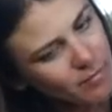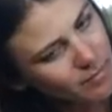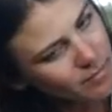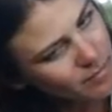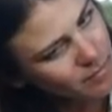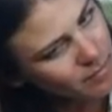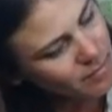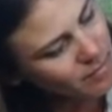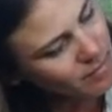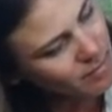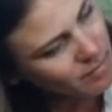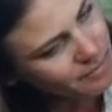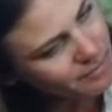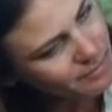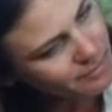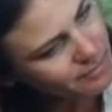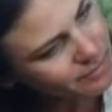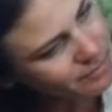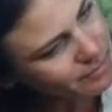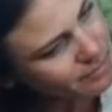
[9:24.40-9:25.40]

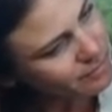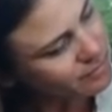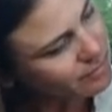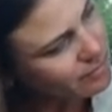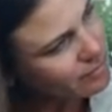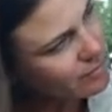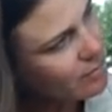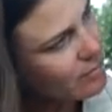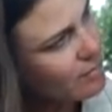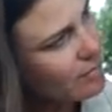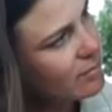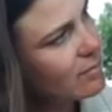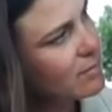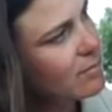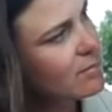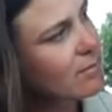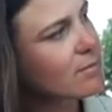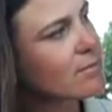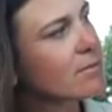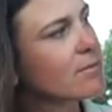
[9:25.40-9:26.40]

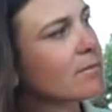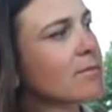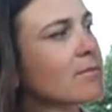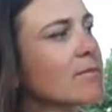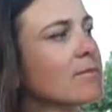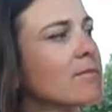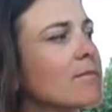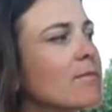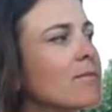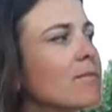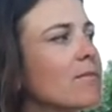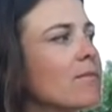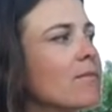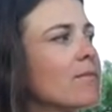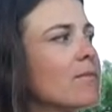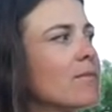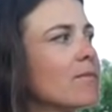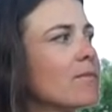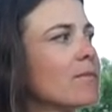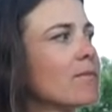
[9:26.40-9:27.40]

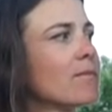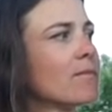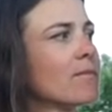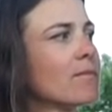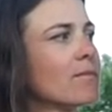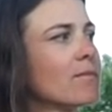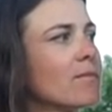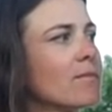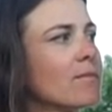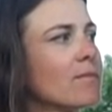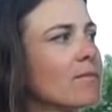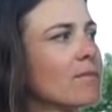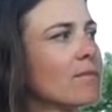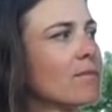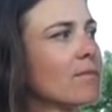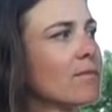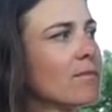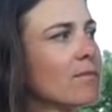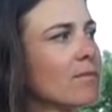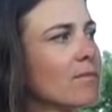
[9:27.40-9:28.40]

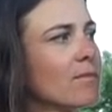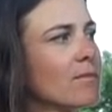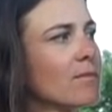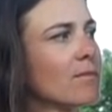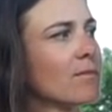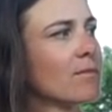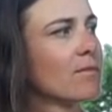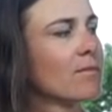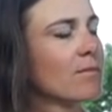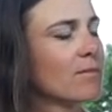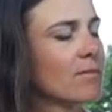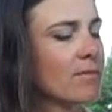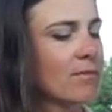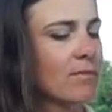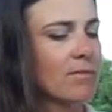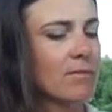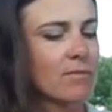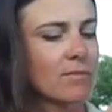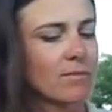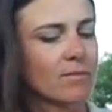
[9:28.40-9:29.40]

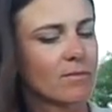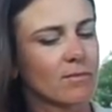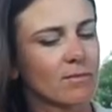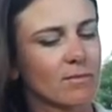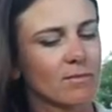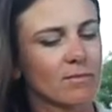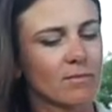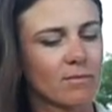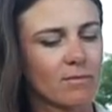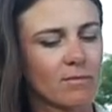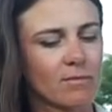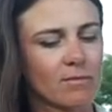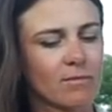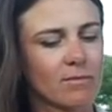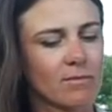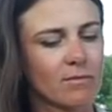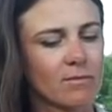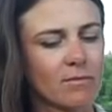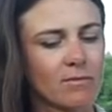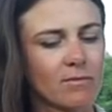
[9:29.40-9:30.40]

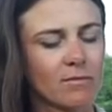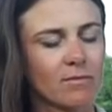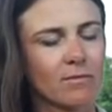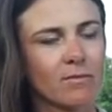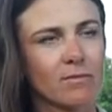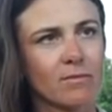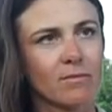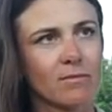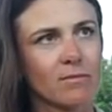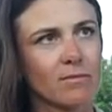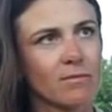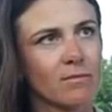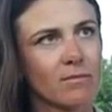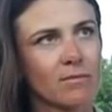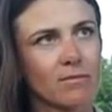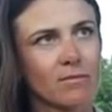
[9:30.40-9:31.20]
[no speech]